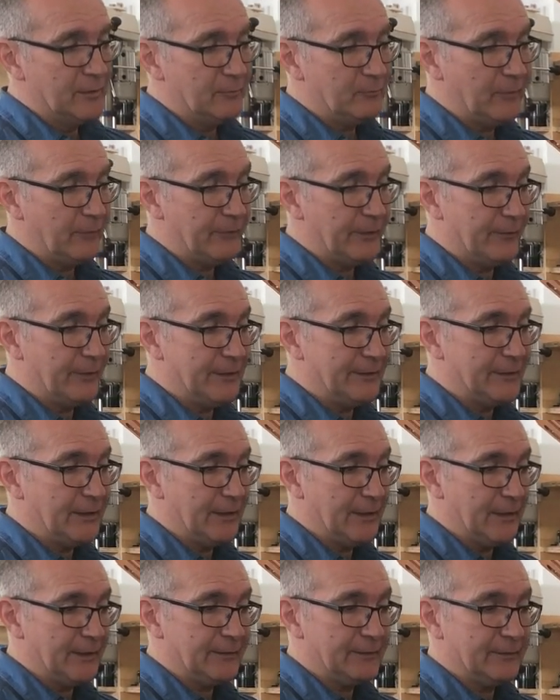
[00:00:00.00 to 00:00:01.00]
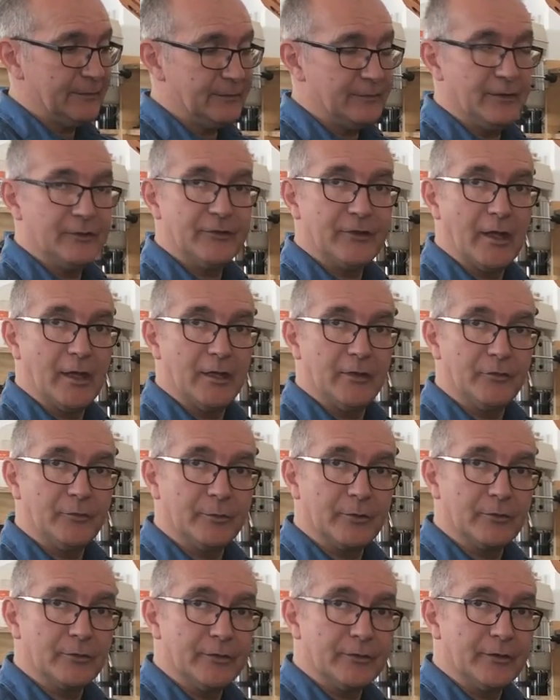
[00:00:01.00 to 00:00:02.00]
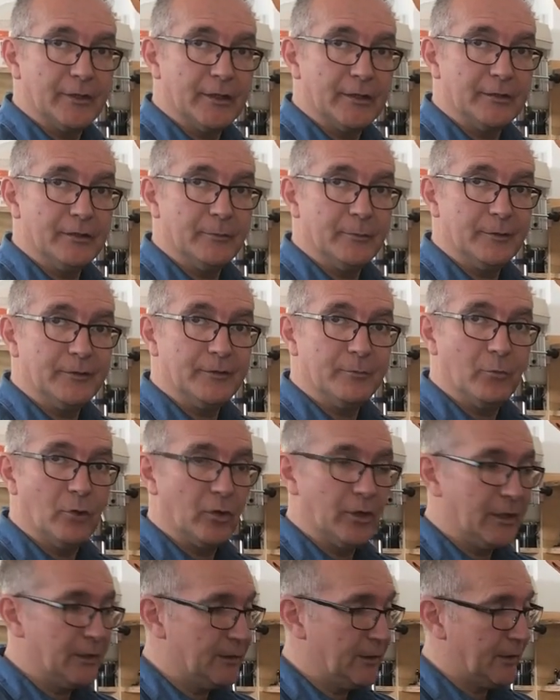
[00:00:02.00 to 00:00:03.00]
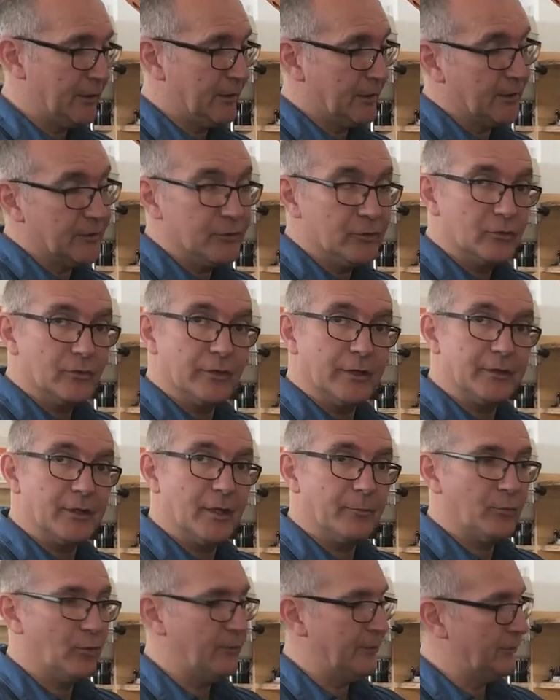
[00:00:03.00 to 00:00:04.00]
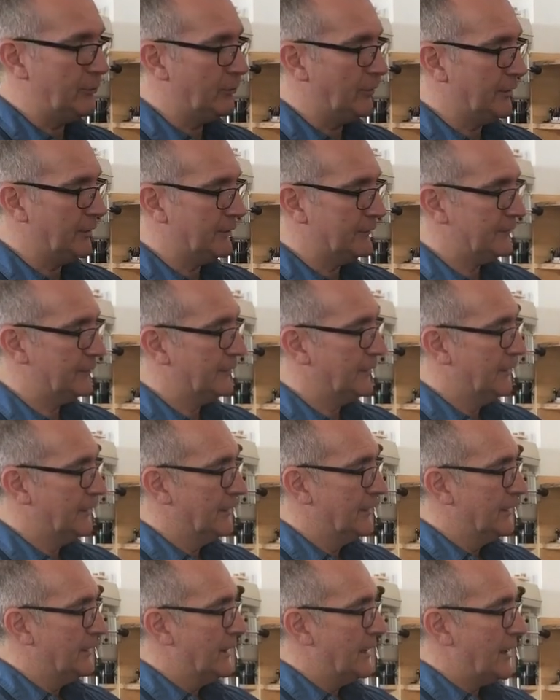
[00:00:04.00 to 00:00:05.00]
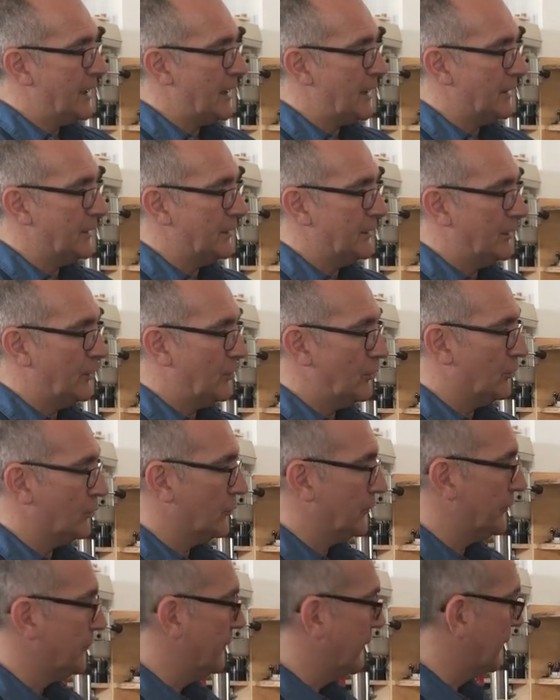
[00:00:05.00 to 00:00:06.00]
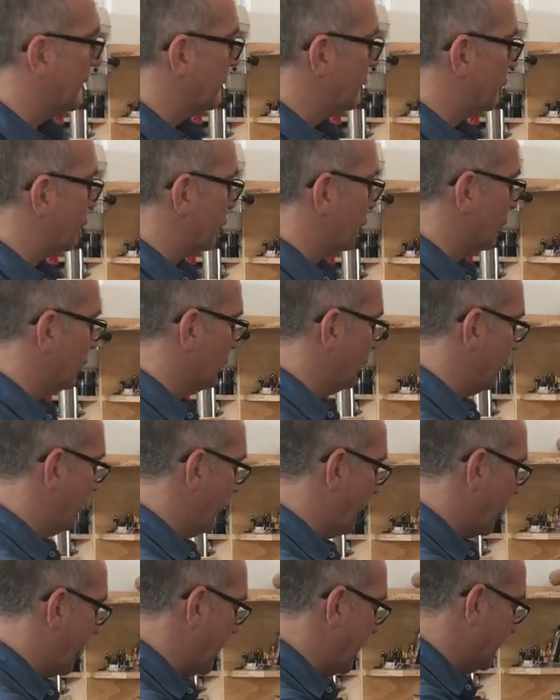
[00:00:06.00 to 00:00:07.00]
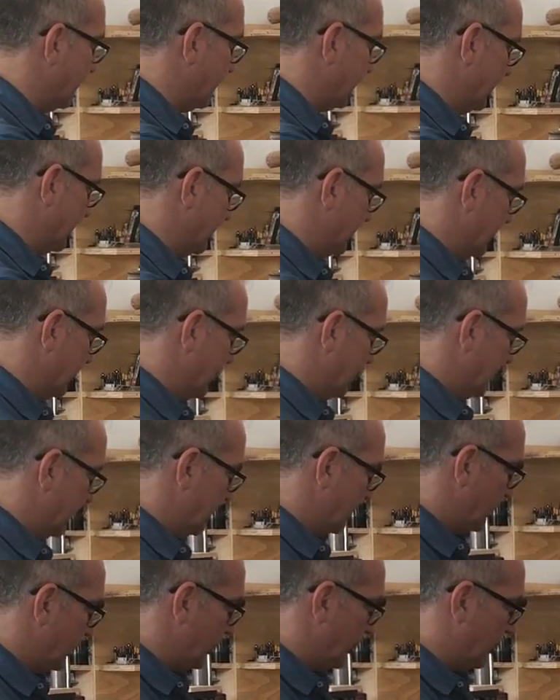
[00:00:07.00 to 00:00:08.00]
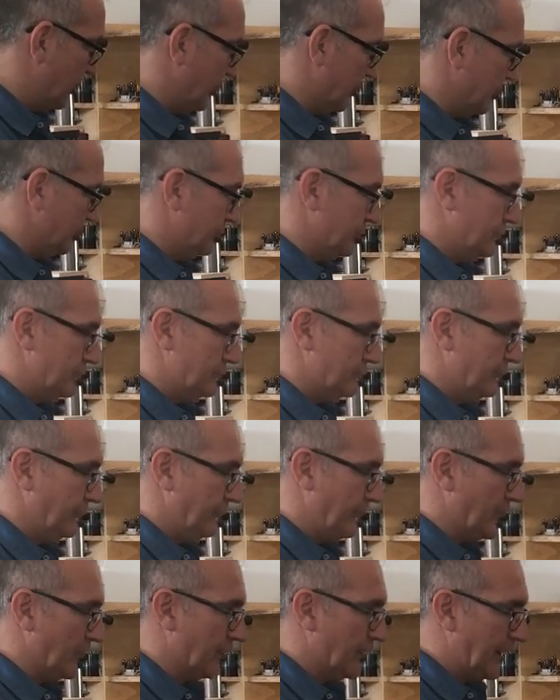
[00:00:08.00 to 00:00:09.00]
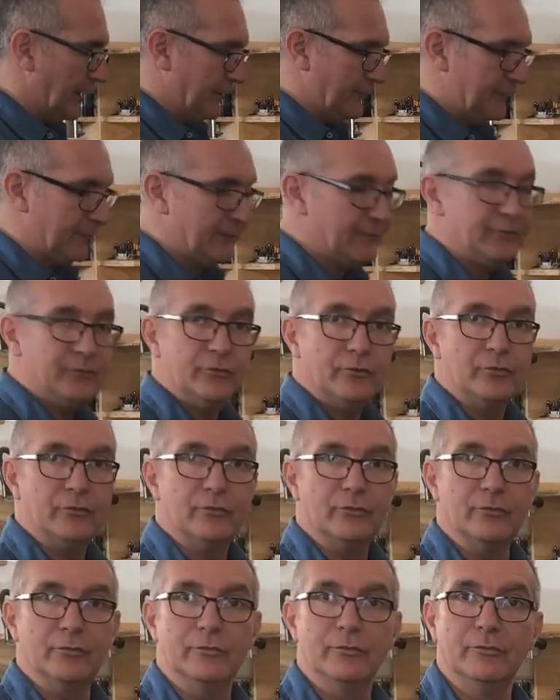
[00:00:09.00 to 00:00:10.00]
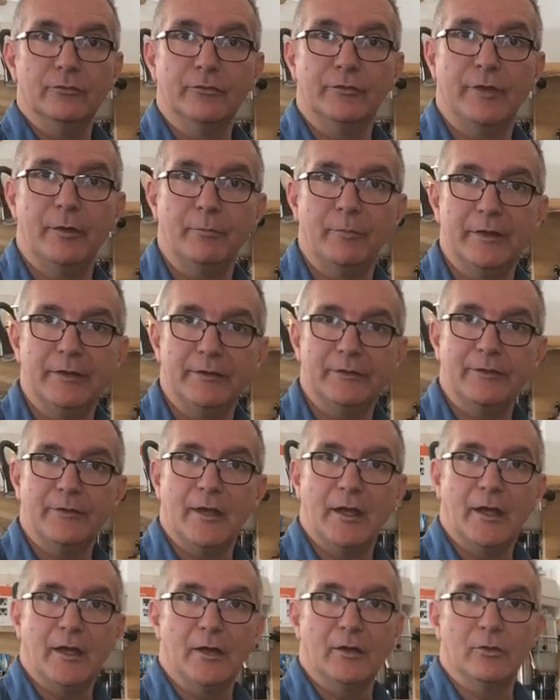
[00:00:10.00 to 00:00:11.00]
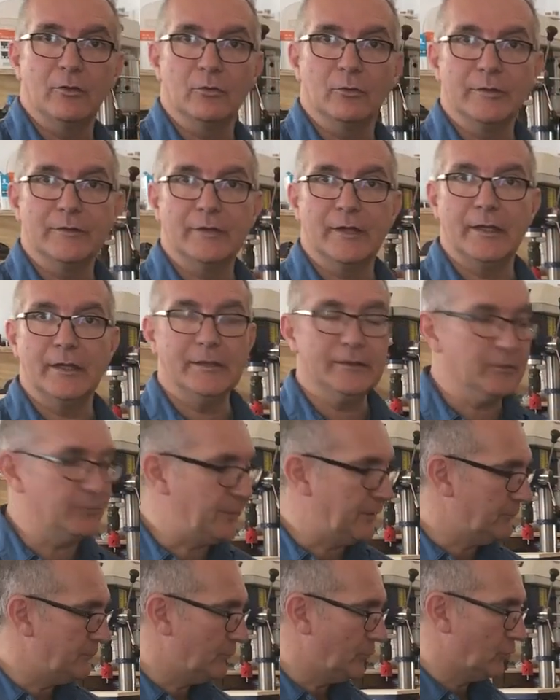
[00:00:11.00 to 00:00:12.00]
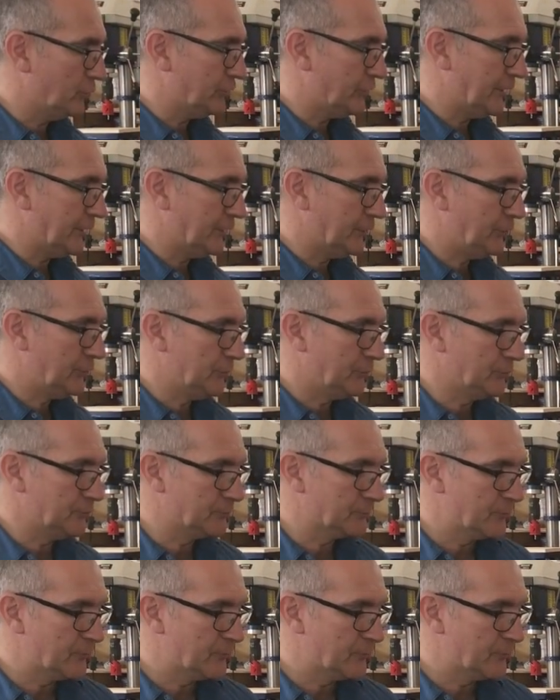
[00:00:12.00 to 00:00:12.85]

maybe a little less in the sides because it's a little bit smaller, and again you could end up overdoing it, and always making sure that you don't forget to do the bits that are always a little bit more tricky to do.